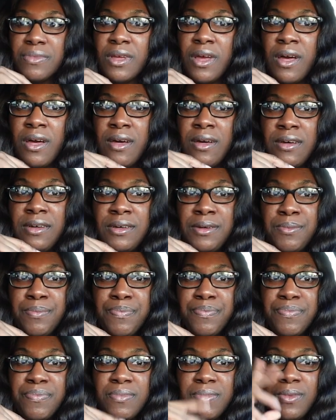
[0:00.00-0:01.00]

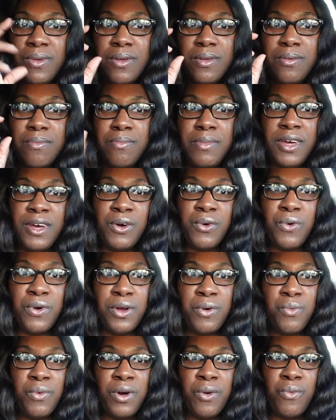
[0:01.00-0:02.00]
Um, me and
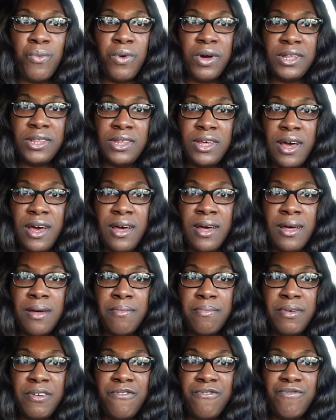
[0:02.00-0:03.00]
Corey went one
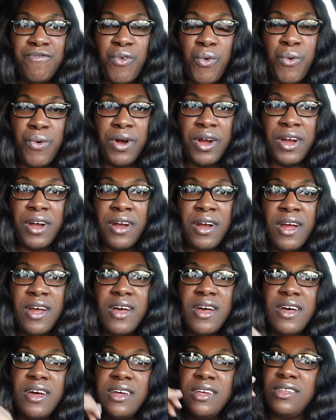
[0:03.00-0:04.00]
time before.
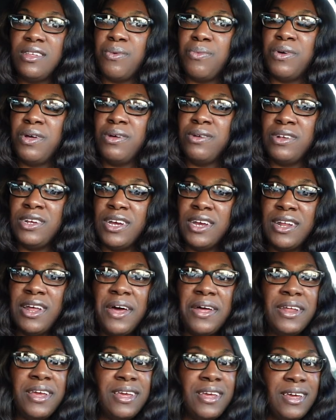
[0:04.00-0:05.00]
So we're going to check it
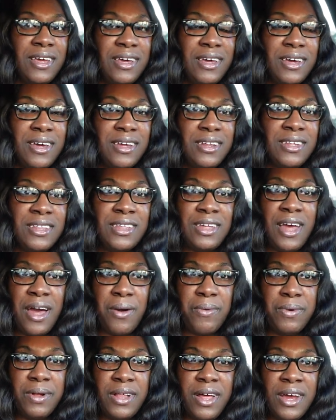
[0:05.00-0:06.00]
out again and see
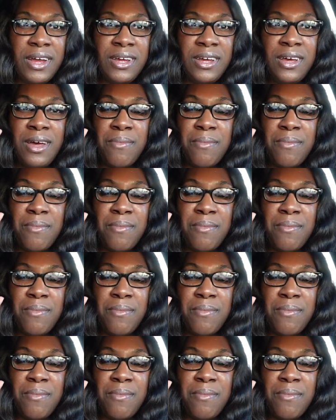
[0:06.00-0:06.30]
how we like it.